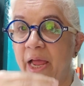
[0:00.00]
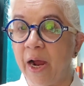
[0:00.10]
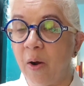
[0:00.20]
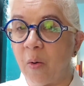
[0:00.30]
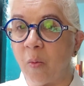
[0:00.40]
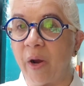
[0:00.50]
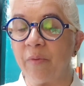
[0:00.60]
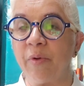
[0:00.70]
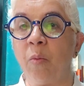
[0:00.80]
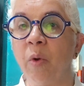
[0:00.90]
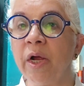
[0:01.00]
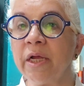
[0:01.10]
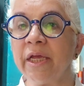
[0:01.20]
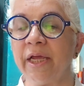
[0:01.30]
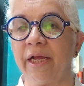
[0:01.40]
now while we're
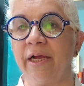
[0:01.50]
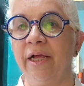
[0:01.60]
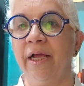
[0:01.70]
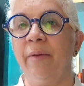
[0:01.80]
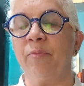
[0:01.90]
working,